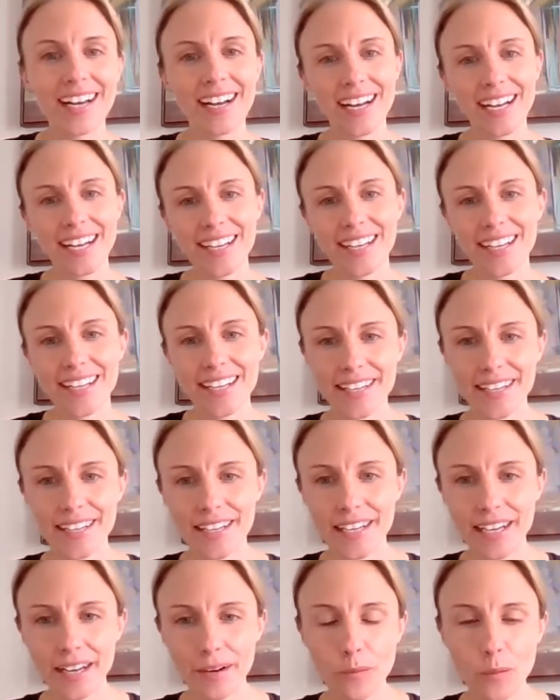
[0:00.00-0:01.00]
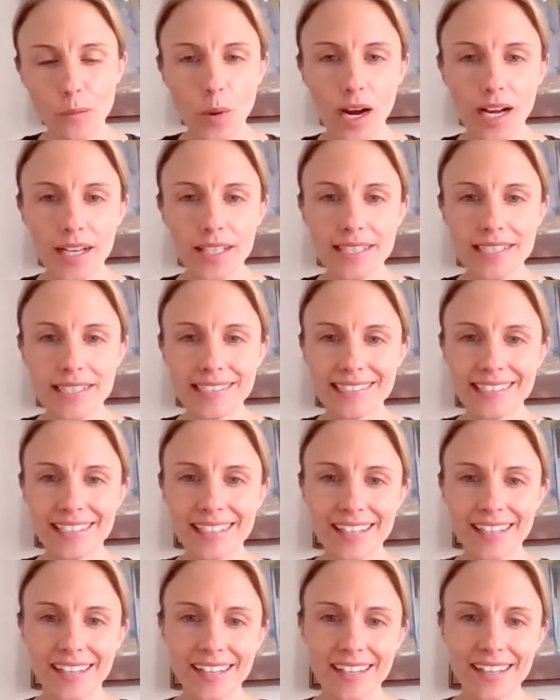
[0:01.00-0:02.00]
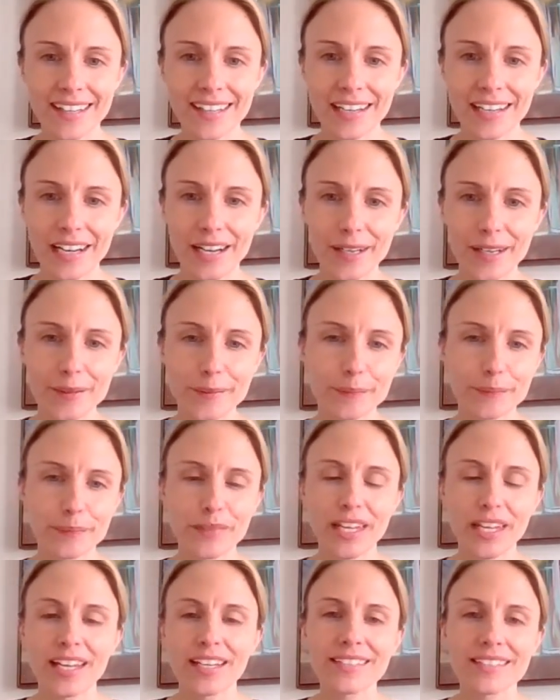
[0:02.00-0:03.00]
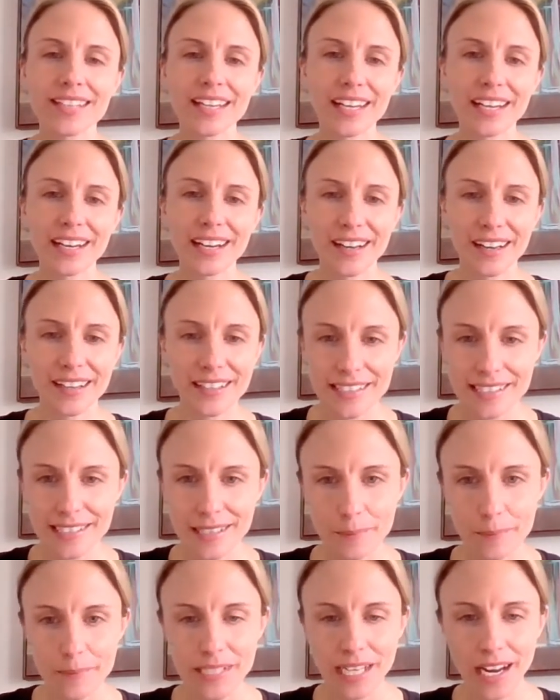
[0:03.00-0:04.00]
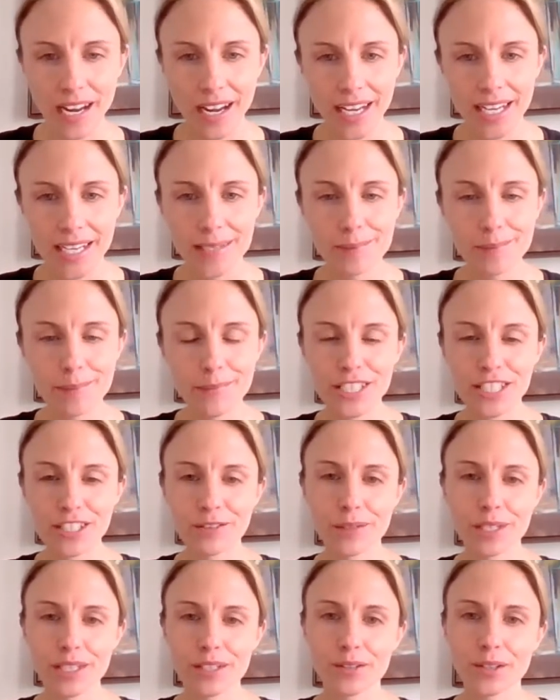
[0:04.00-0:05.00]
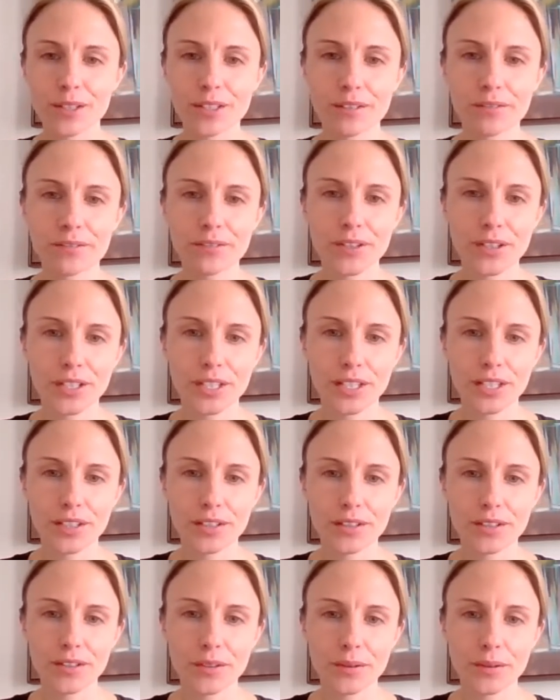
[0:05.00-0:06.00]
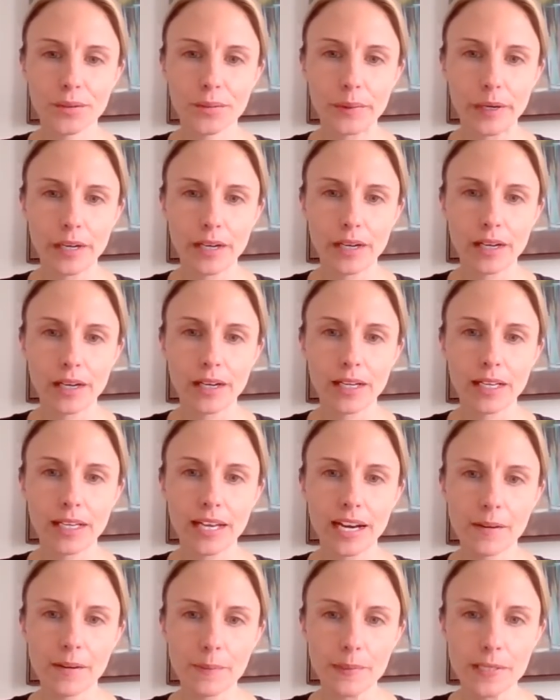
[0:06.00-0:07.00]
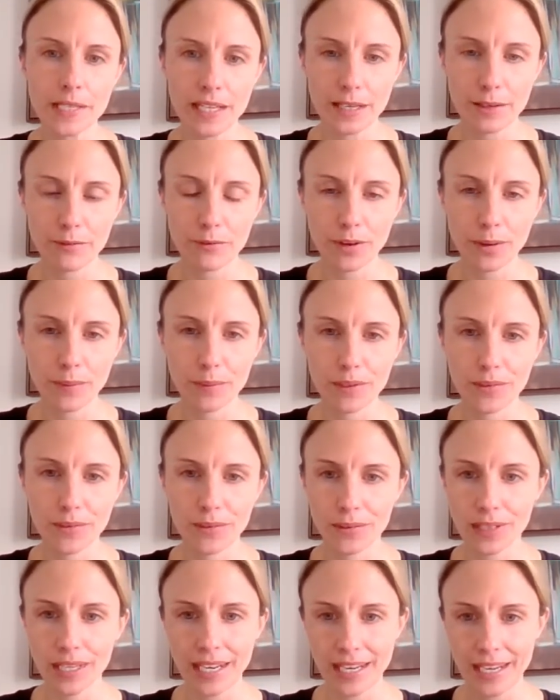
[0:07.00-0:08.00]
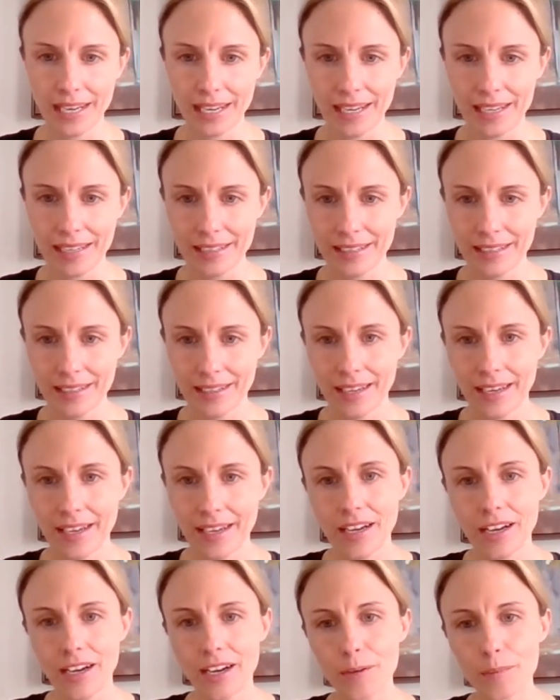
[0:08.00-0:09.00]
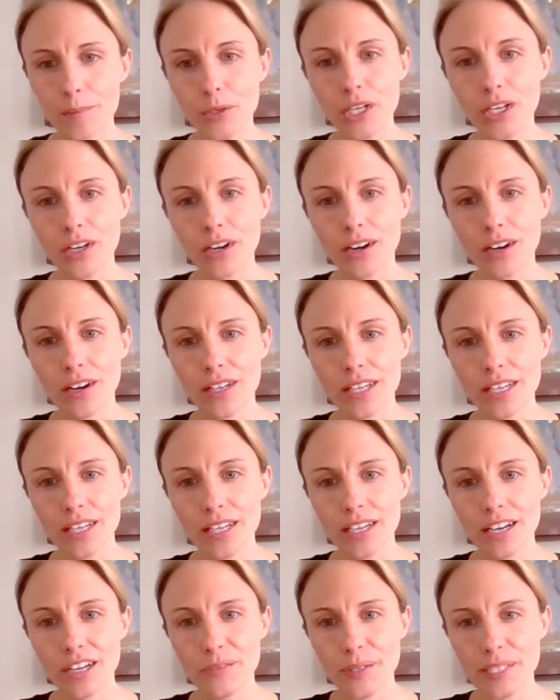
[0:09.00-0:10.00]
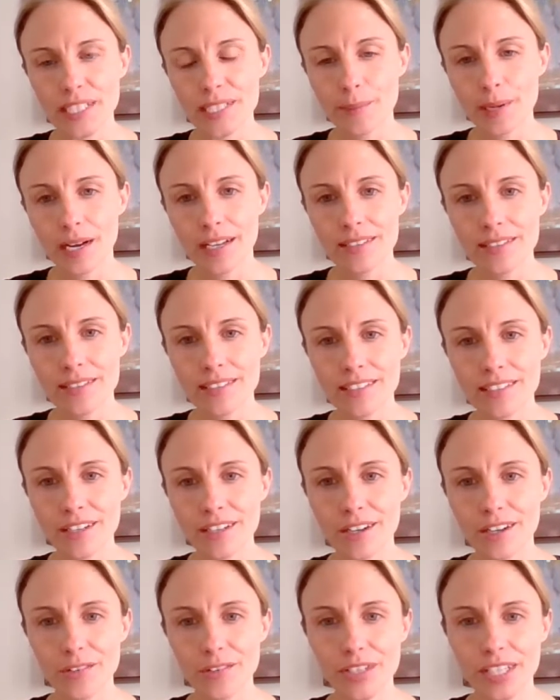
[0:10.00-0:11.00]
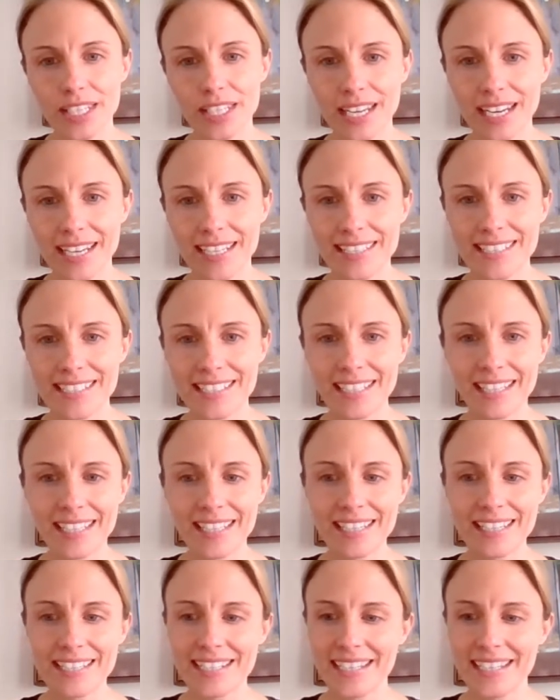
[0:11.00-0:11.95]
I wanted to take some time to record for you an update from the land regarding our response to COVID-19.